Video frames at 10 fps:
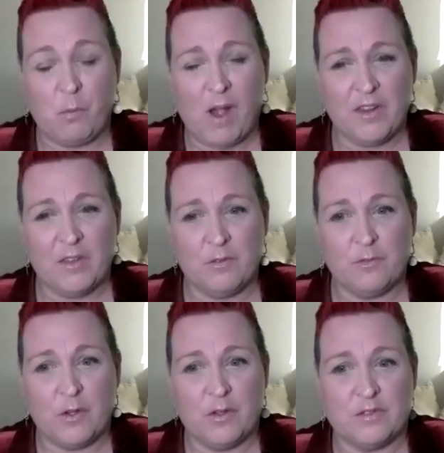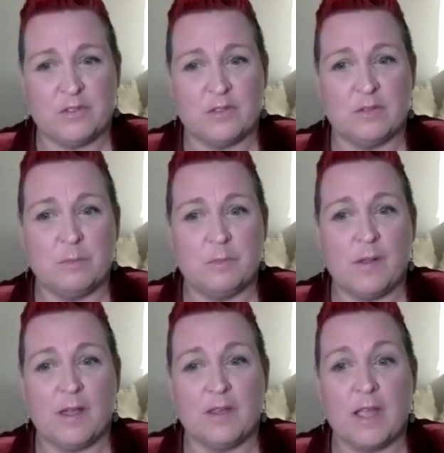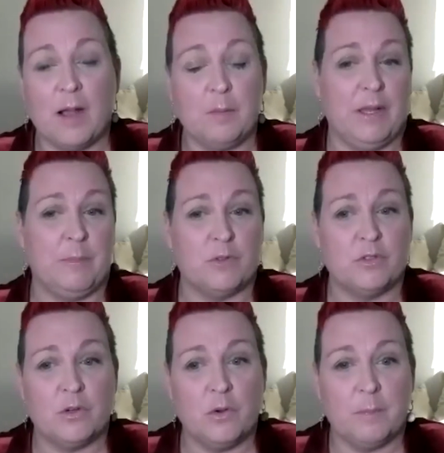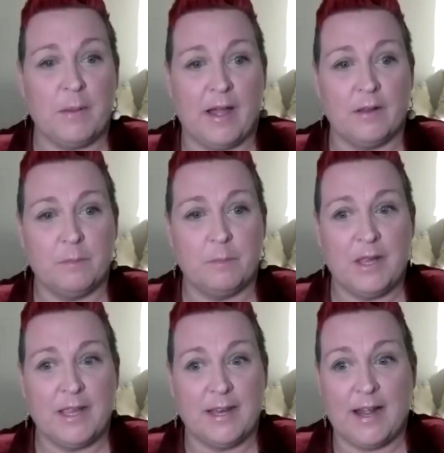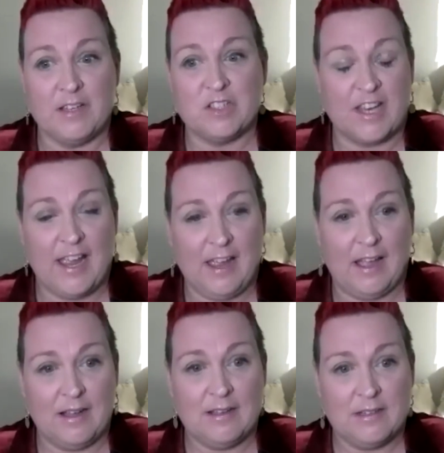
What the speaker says: were one of the first young people to talk about being in aged care.